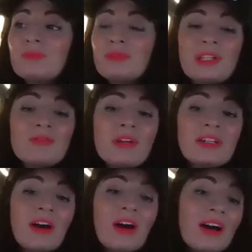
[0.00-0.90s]
pretty
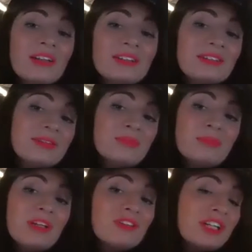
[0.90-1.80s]
red hearts and
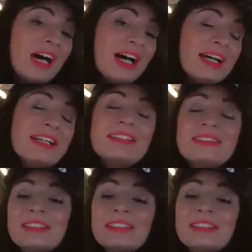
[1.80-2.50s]
blushing eyes,